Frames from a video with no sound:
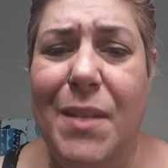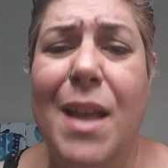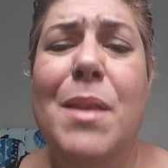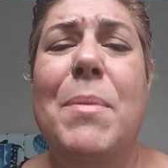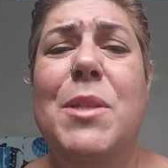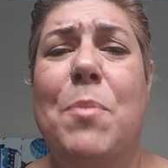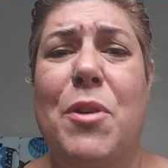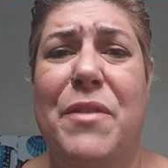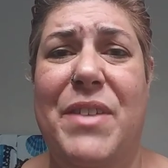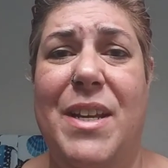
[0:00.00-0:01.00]
And the best
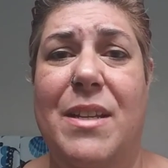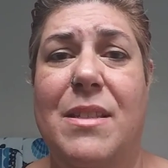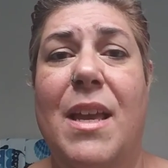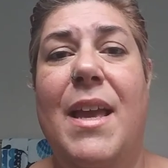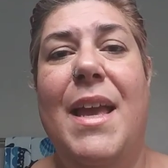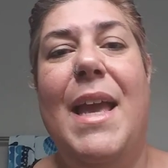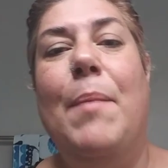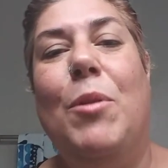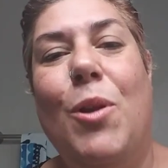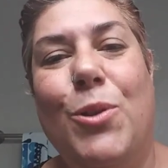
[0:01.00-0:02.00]
part of it is,
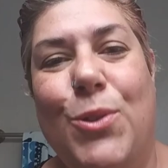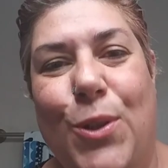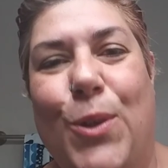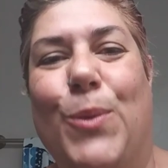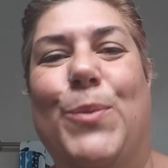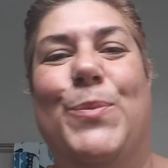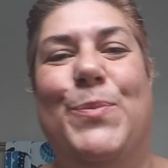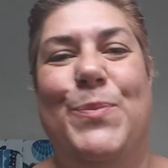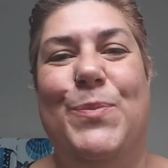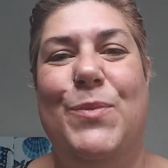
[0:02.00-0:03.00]
it belongs to you.
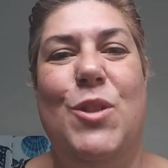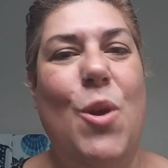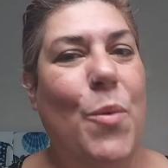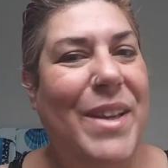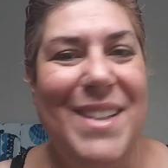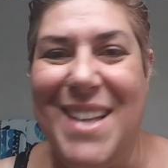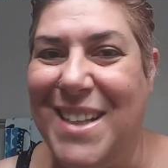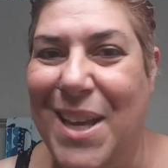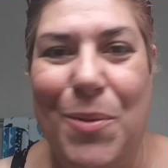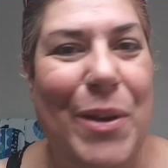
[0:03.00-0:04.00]
No one can
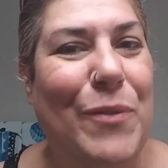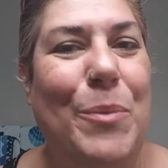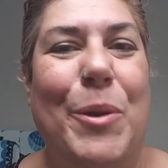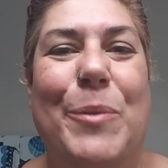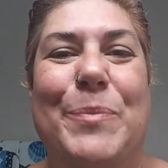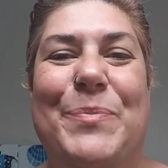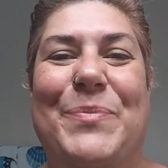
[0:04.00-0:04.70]
take that away from you.